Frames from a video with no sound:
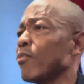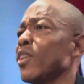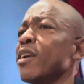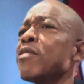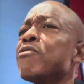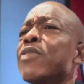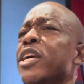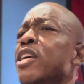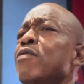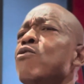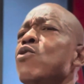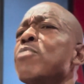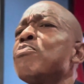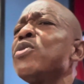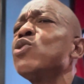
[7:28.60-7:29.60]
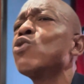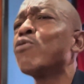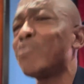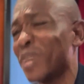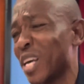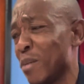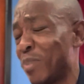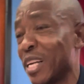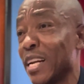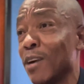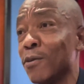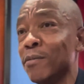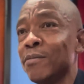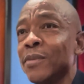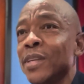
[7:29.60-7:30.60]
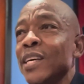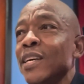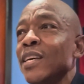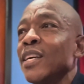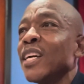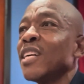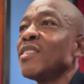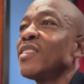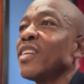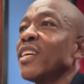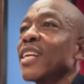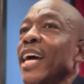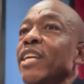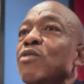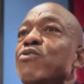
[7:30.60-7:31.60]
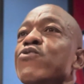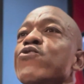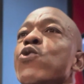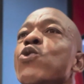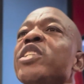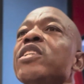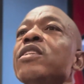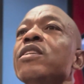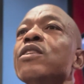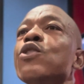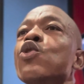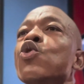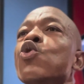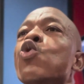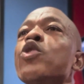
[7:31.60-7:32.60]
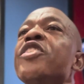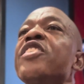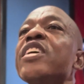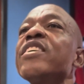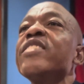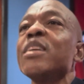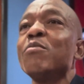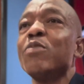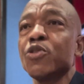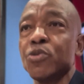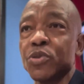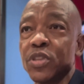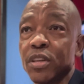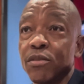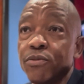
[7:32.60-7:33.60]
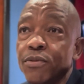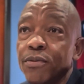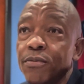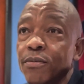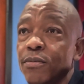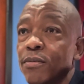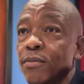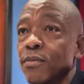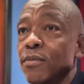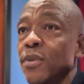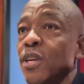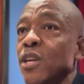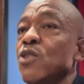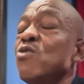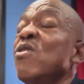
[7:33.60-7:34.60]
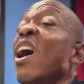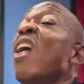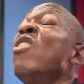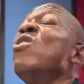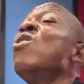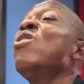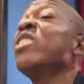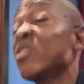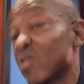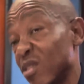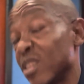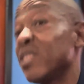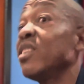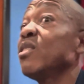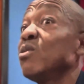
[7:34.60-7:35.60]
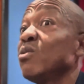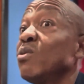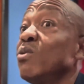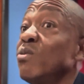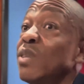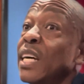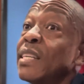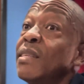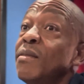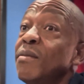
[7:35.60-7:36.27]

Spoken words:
If I give you a piece of paper now and say, write 40 good things about yourself, you know how long it's going to take you to do that?